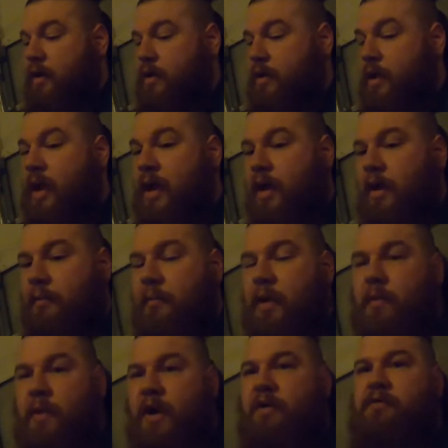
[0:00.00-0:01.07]
Yeah, my
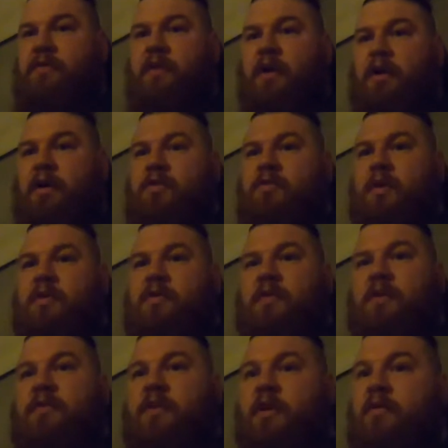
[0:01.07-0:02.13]
wife has recently
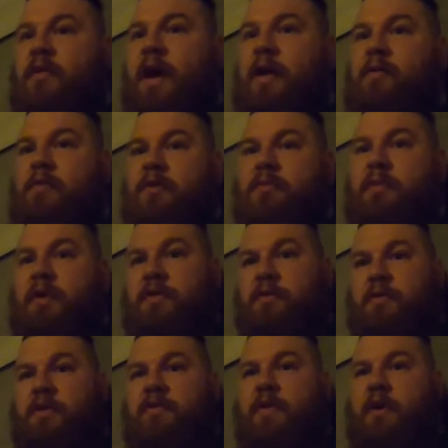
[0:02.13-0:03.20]
started riding with me.
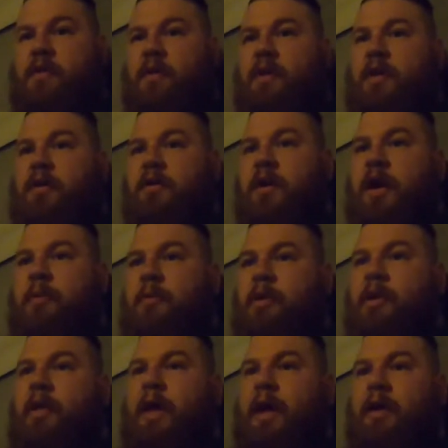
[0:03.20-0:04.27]
We finally are able
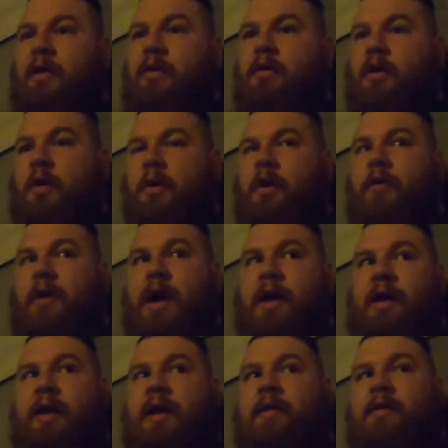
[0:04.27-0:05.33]
to like go on a ride
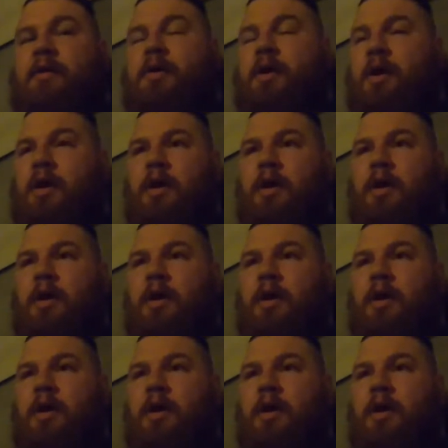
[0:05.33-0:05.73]
together.